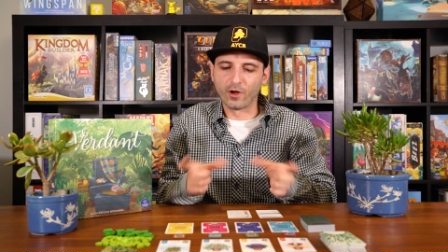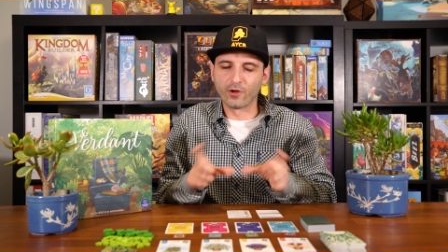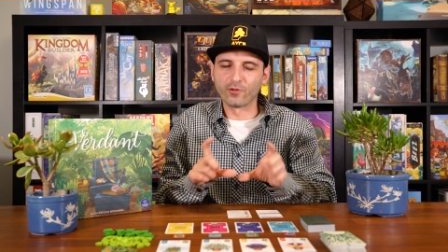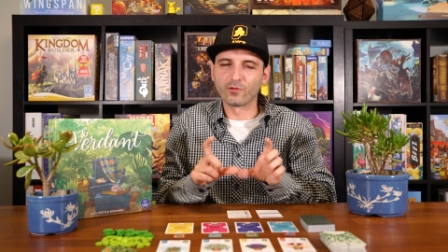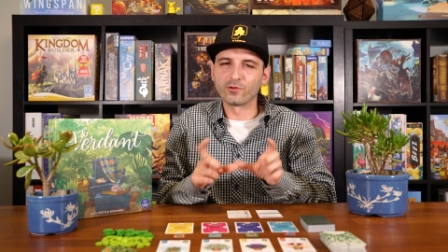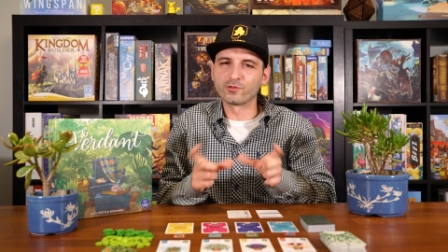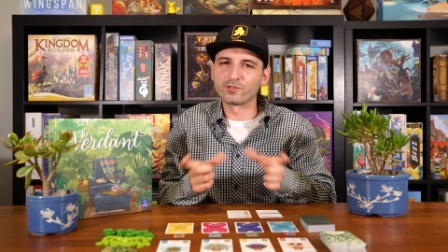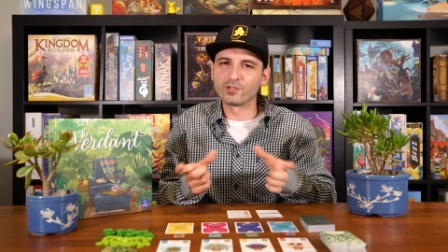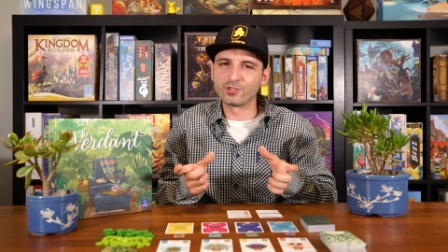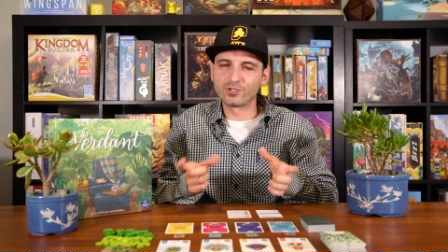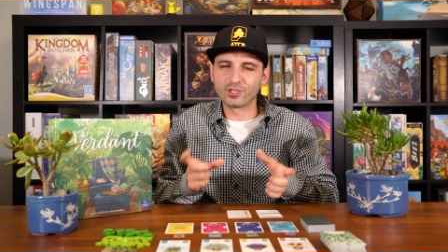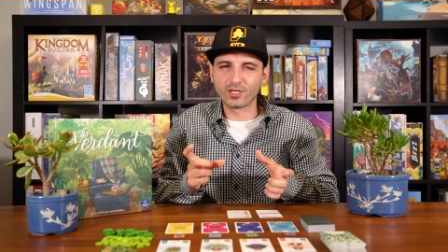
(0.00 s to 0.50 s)
where
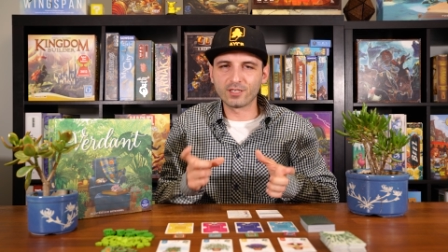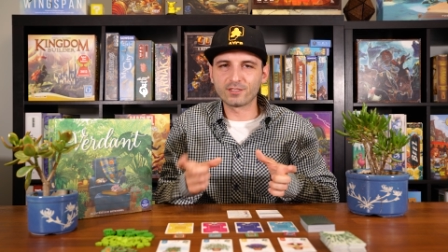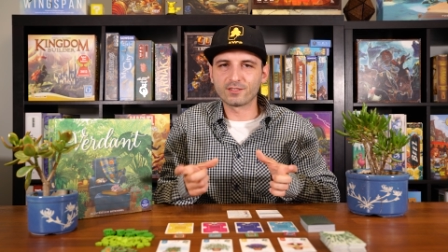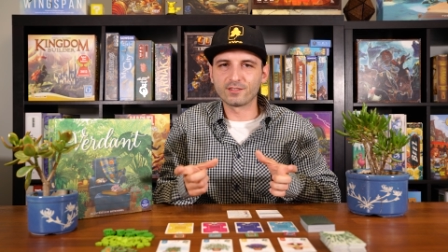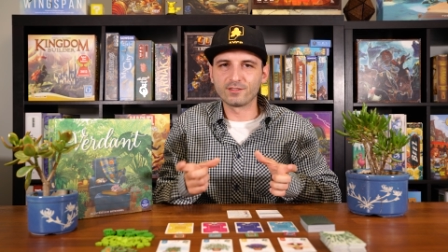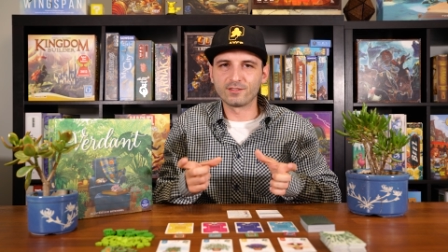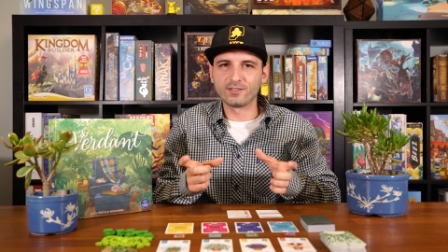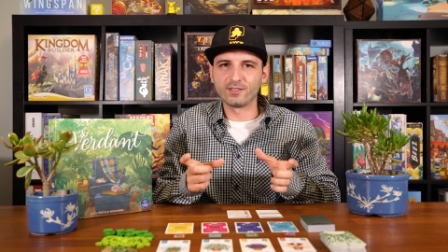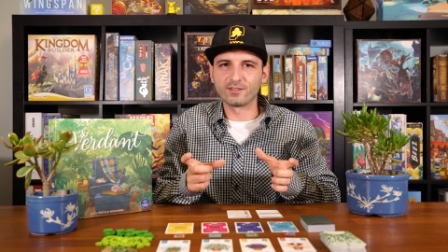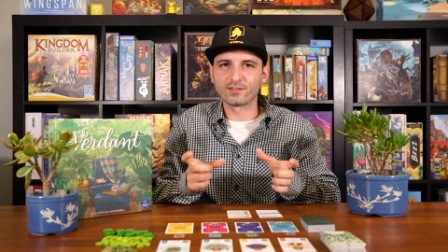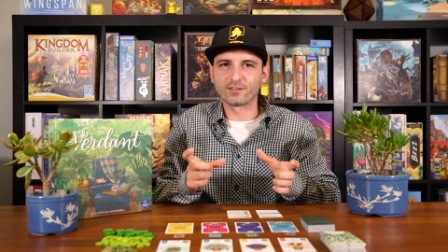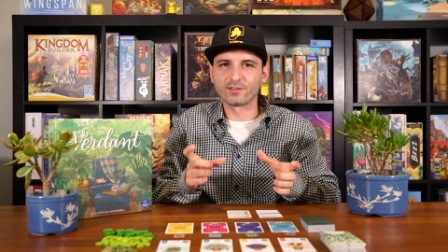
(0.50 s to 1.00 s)
those
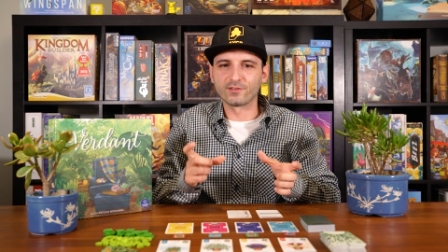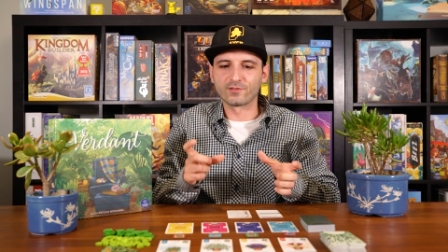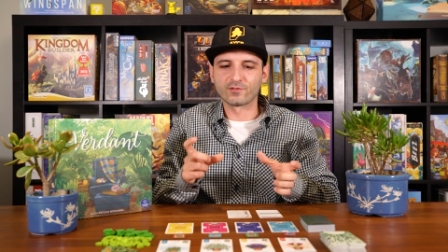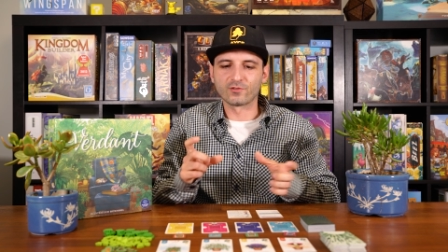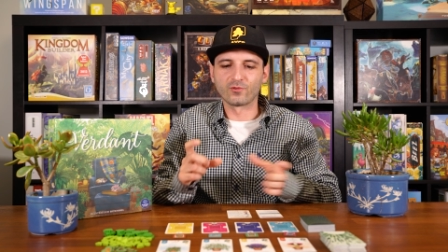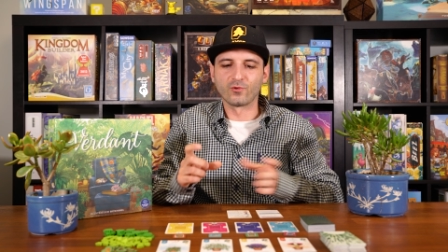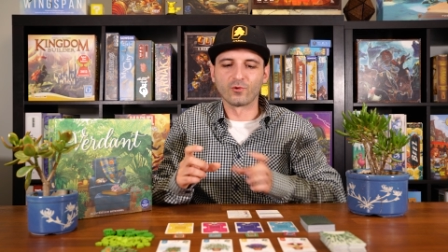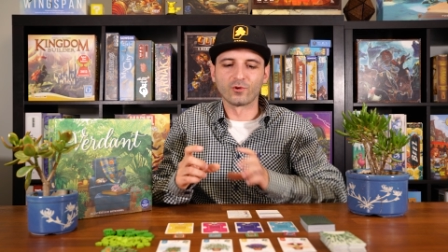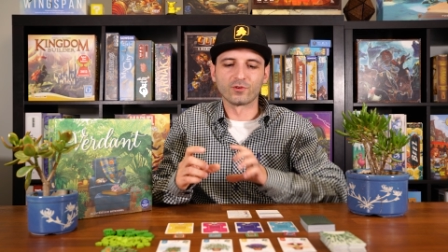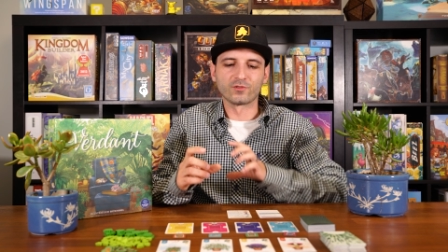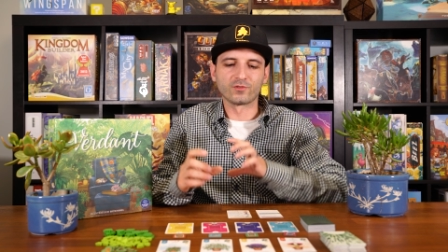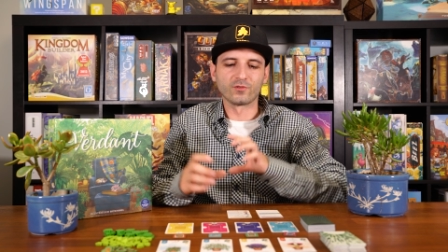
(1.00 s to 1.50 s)
adjacencies can
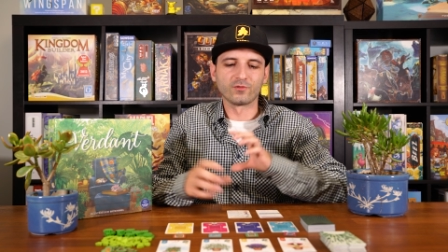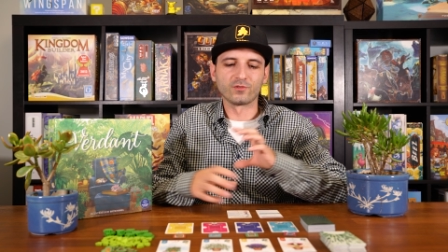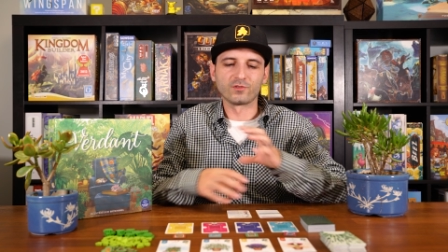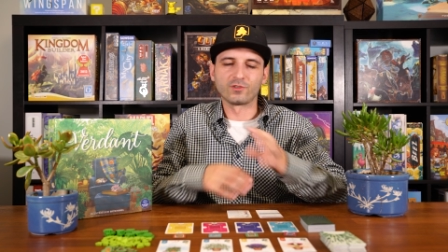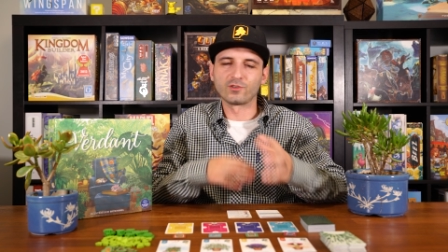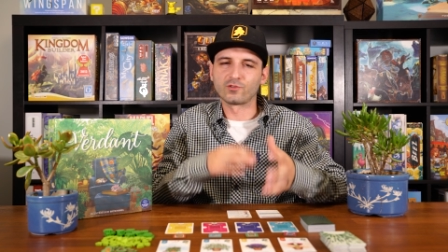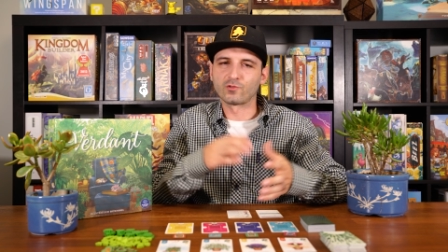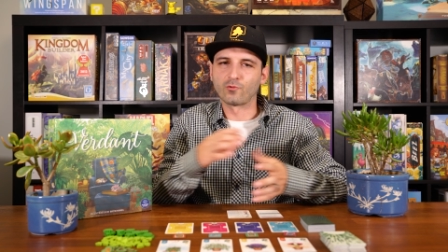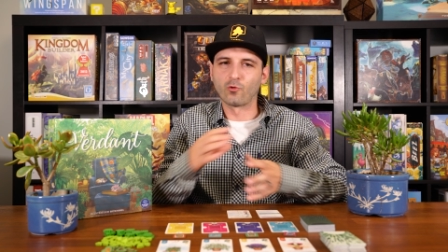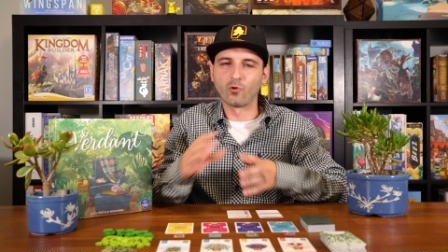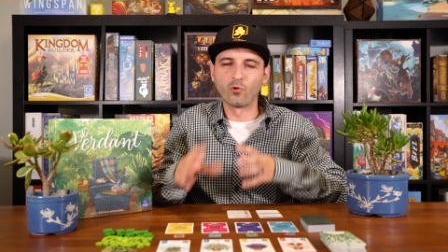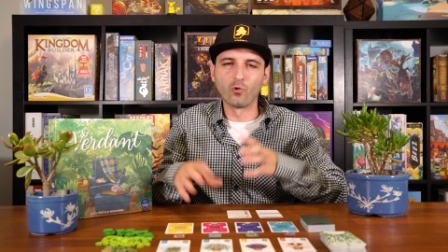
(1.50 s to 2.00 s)
score. So there's
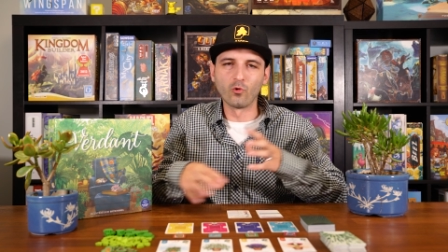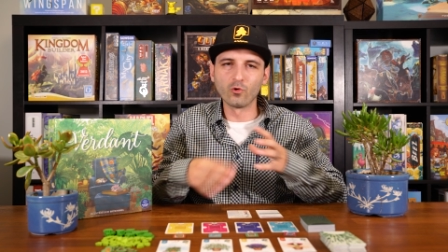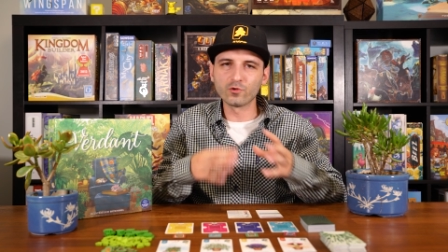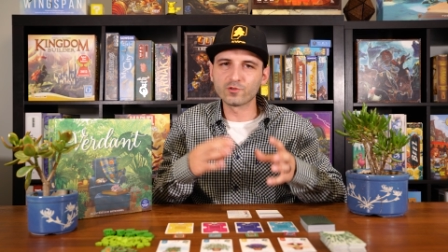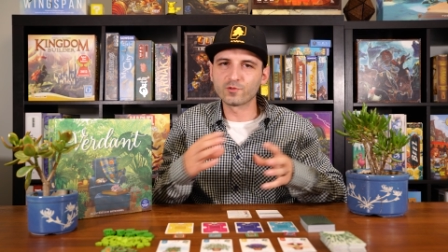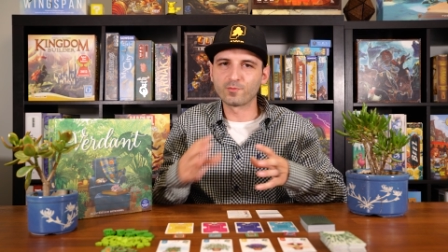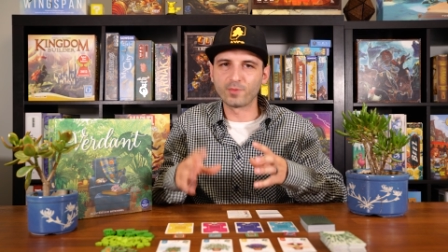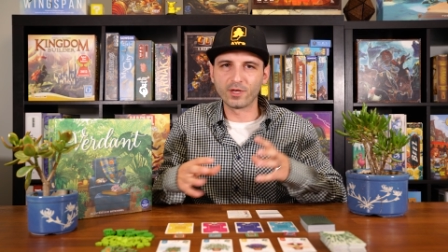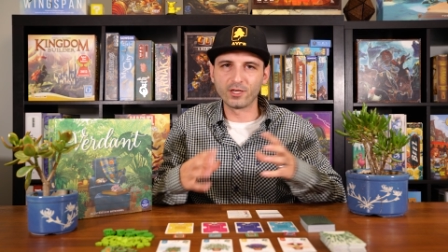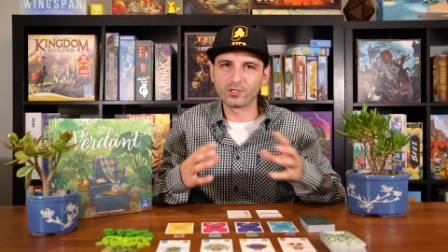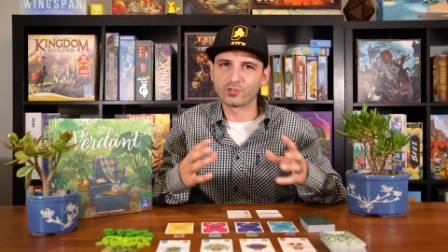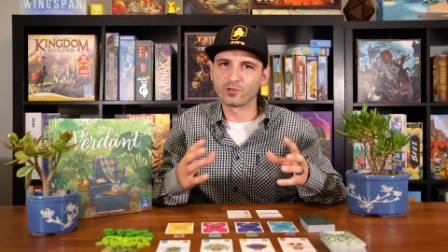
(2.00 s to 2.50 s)
this whole
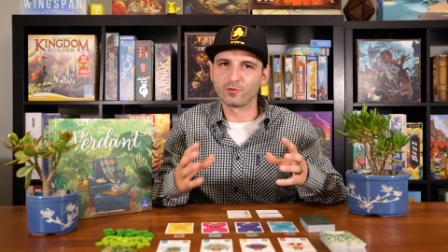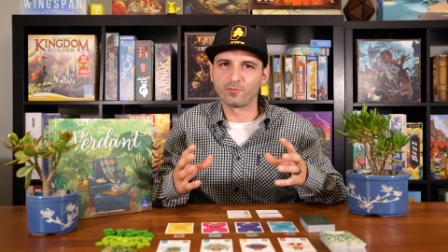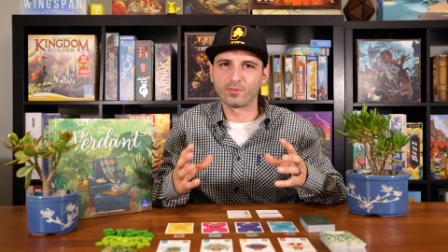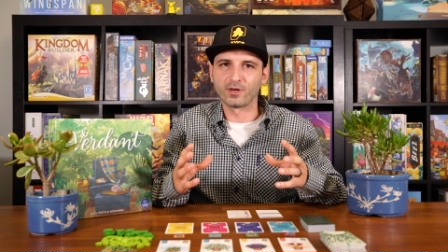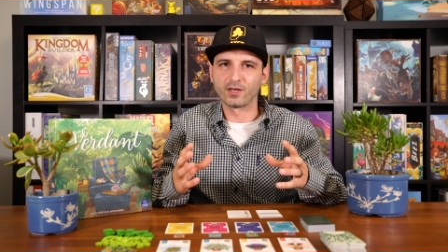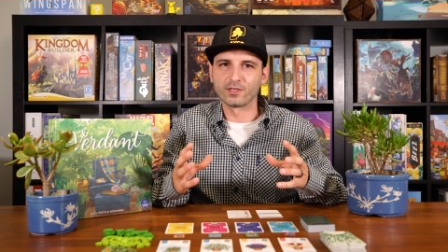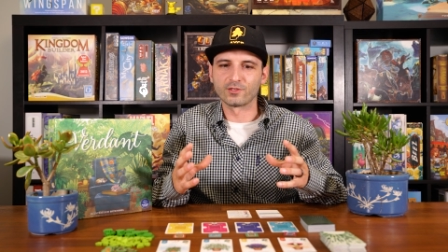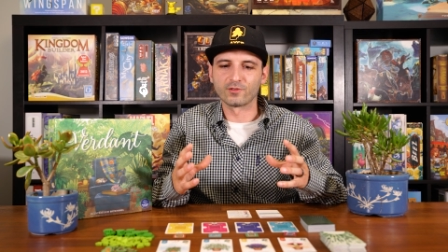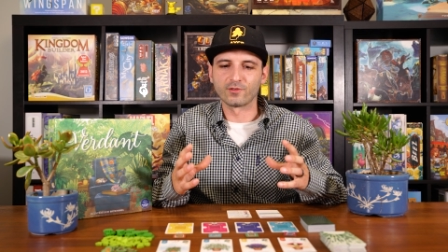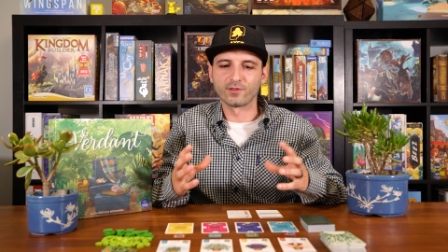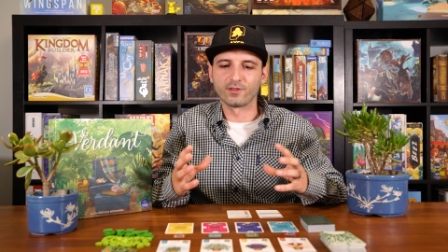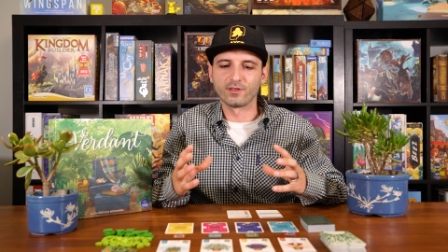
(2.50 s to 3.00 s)
spatial
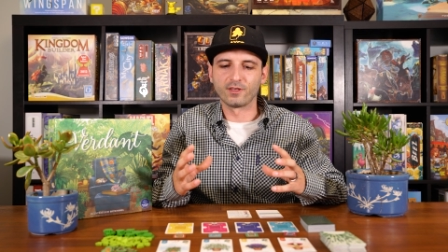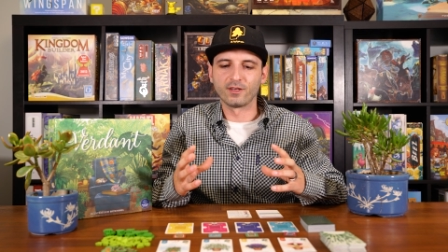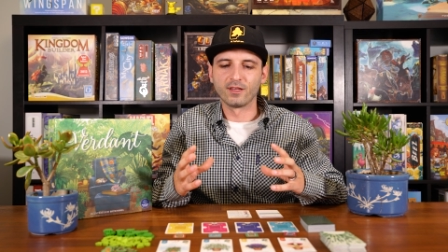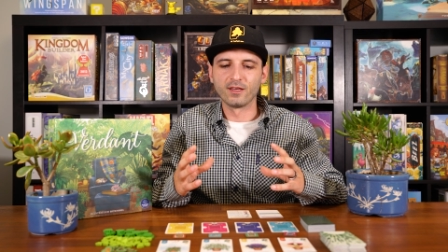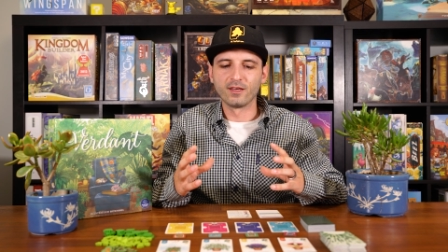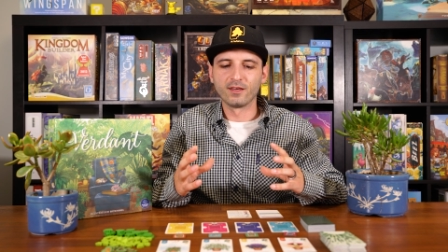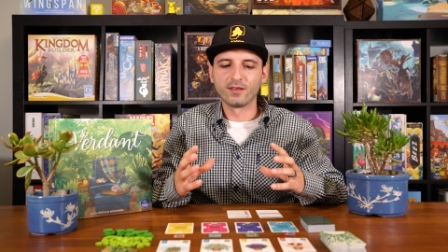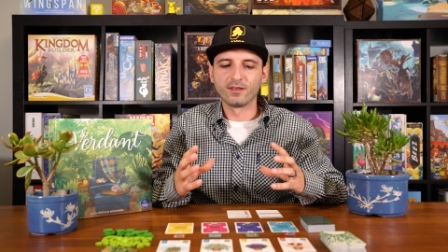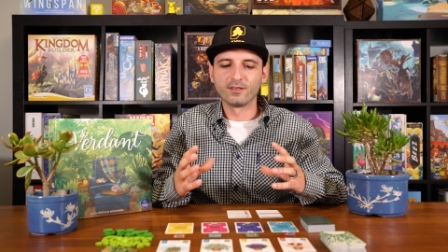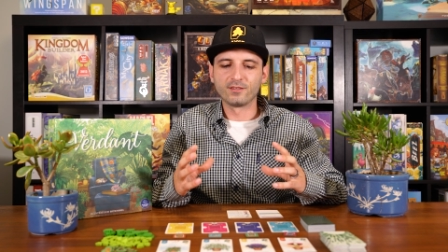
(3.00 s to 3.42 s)
puzzle that